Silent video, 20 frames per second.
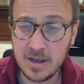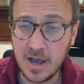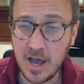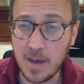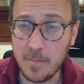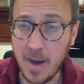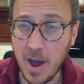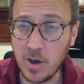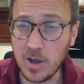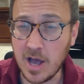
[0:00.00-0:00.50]

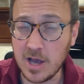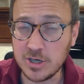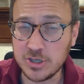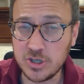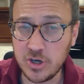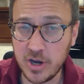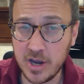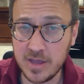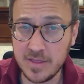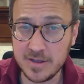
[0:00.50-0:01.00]
Um, I'll, I'll
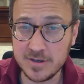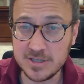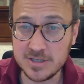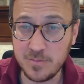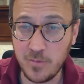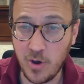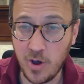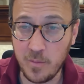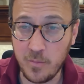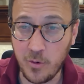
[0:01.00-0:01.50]
show you this
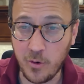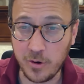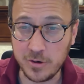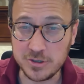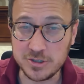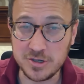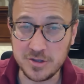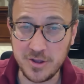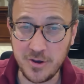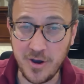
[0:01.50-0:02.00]
small
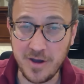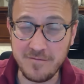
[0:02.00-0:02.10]
portion, though.